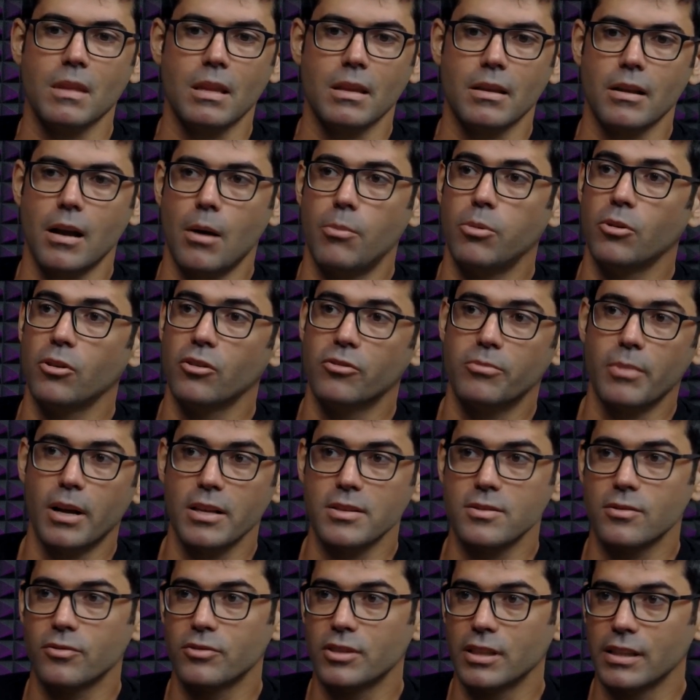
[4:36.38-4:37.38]
Couple of
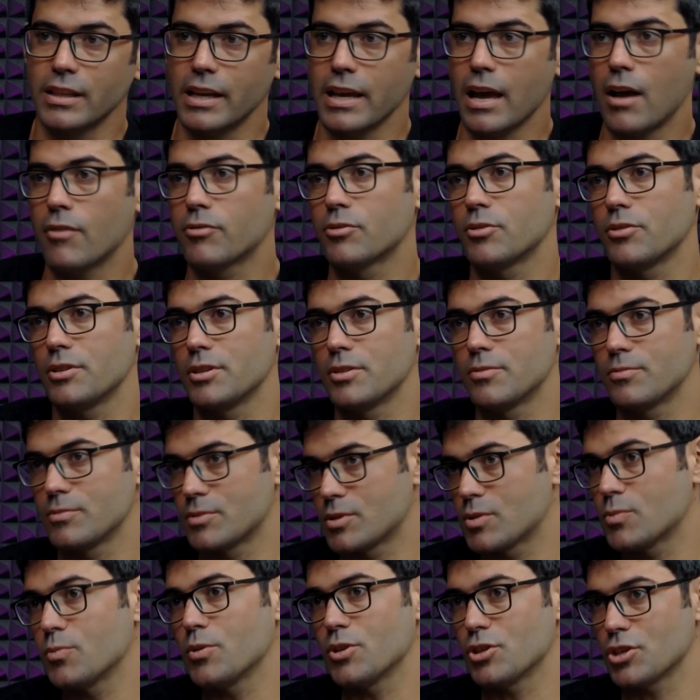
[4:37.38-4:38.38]
months of delay after it
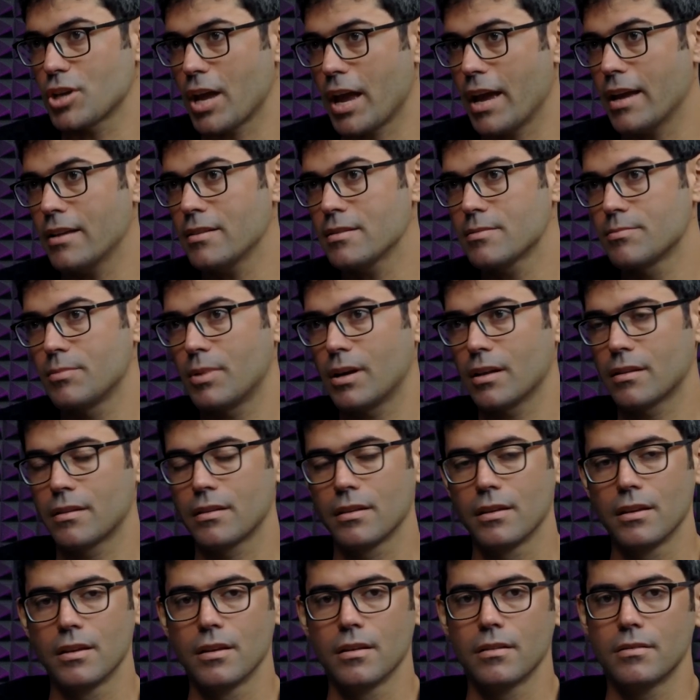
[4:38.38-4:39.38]
switched hands, but
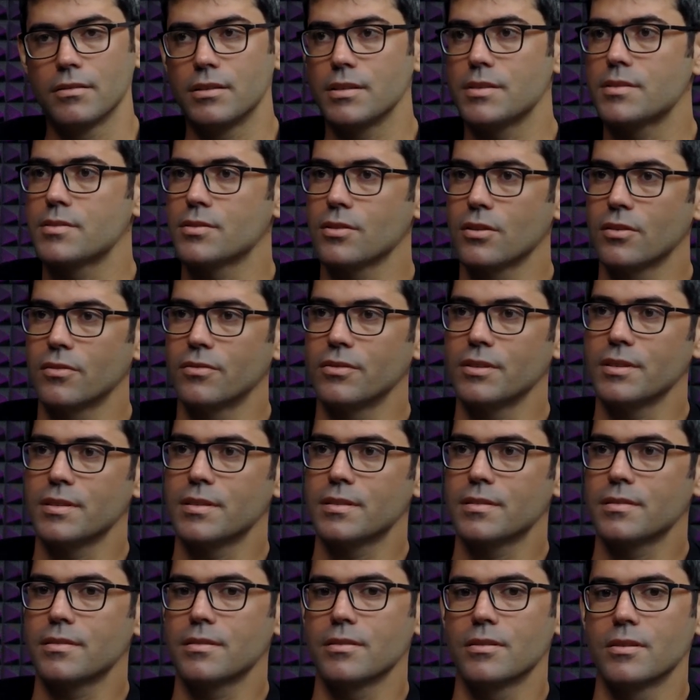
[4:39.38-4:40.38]
this
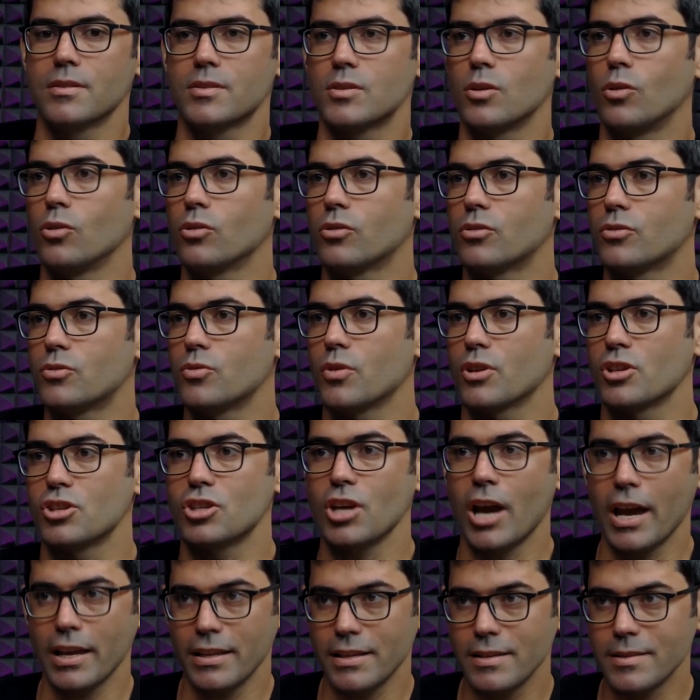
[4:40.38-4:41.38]
service sold to a
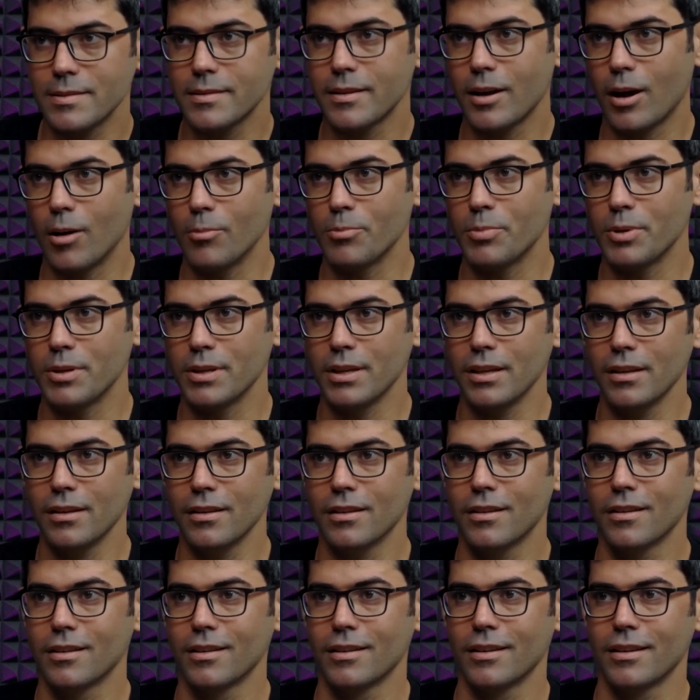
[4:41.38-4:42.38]
Chinese company,
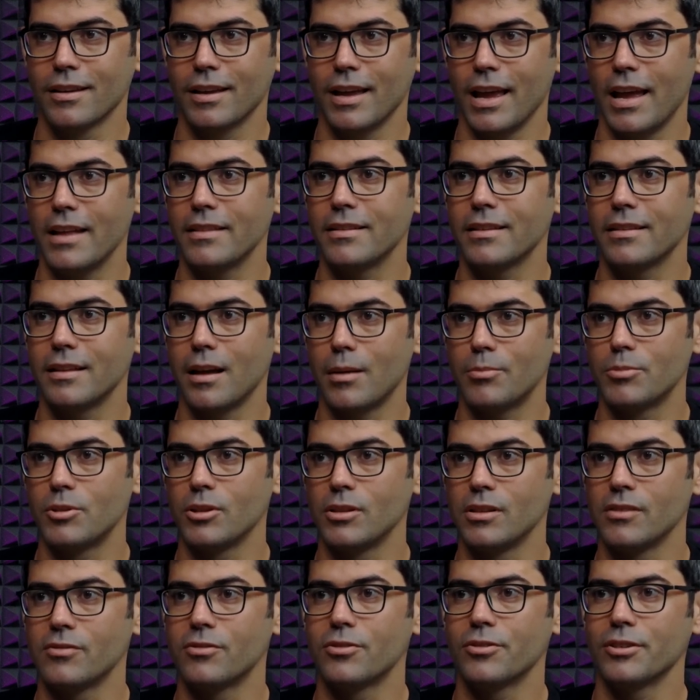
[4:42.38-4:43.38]
ended up
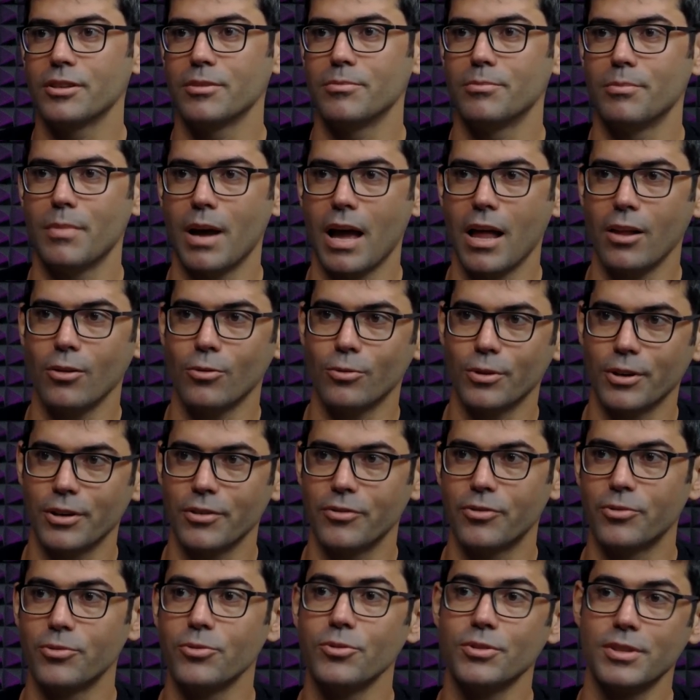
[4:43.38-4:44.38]
delivering malware
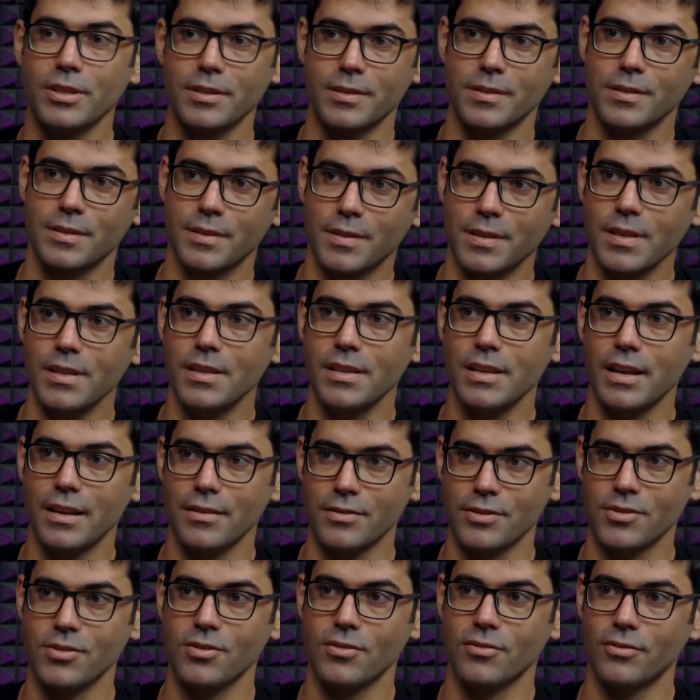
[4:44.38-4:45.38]
through this CDN
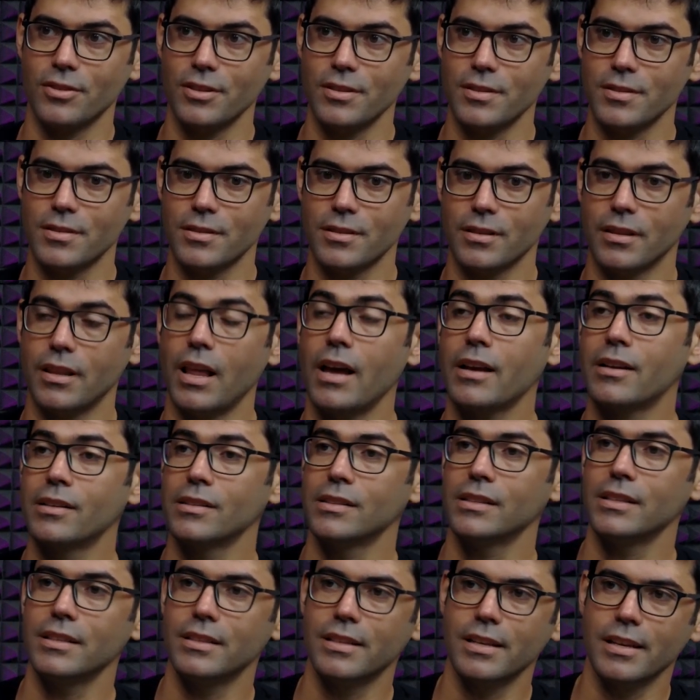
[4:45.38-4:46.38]
service.
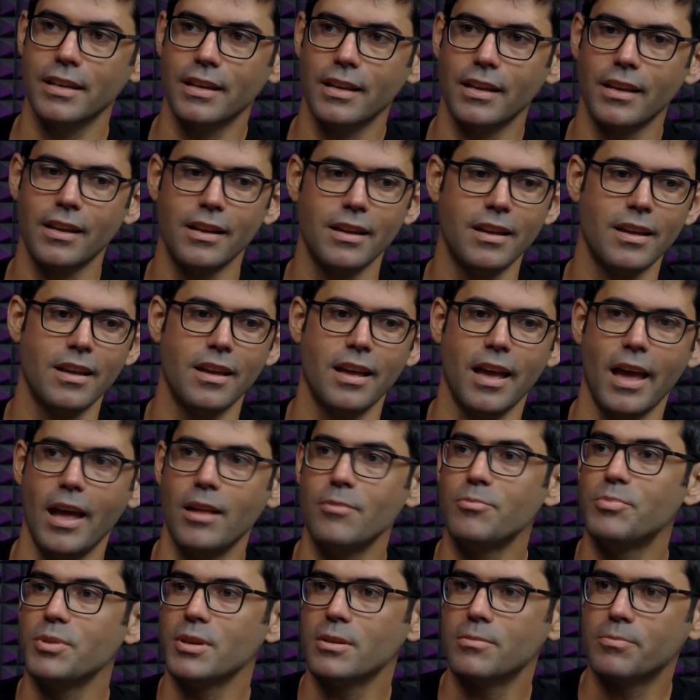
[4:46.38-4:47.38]
Luckily, the
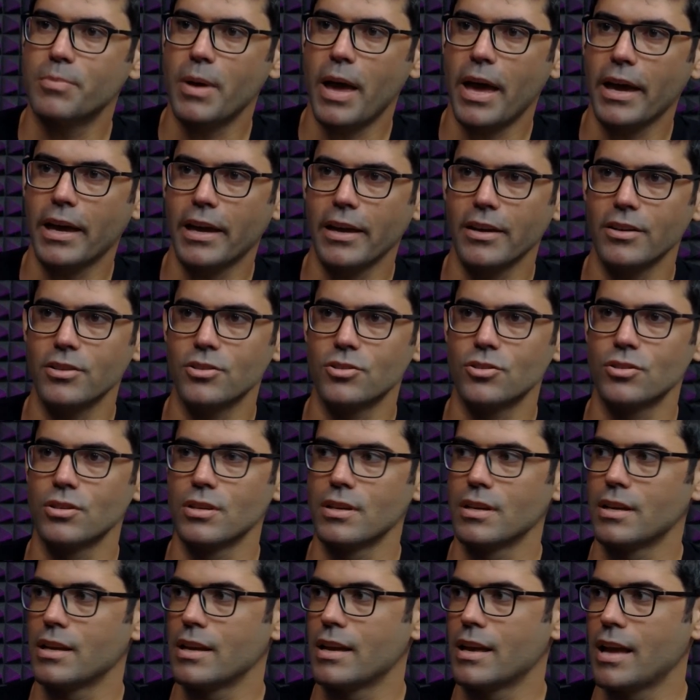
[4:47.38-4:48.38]
NPM package
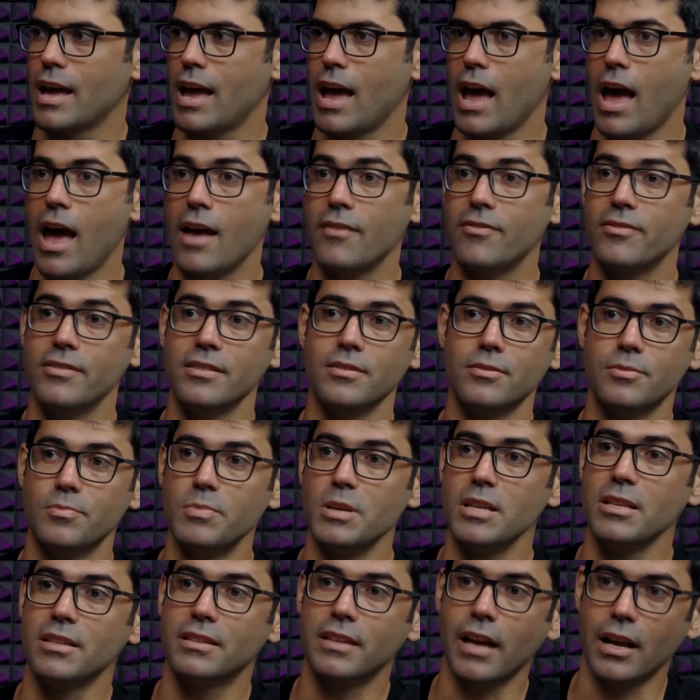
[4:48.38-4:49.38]
haven't
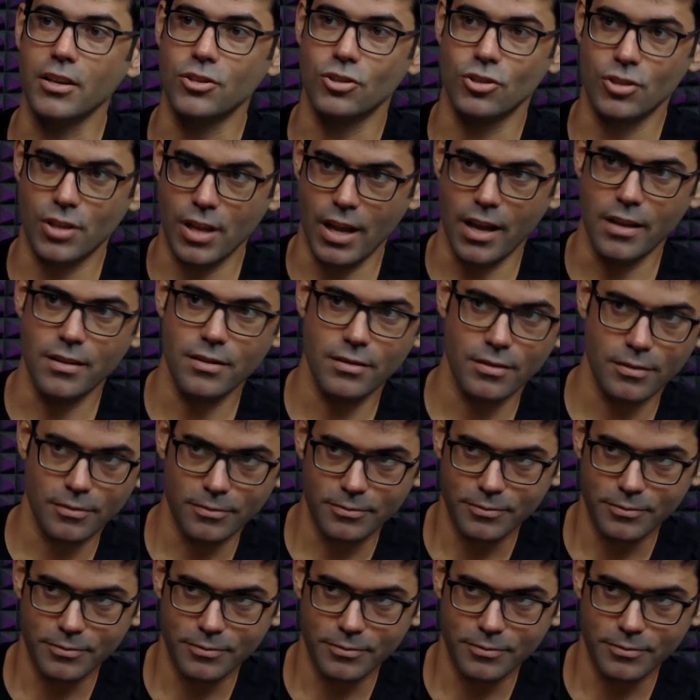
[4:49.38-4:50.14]
been touched yet,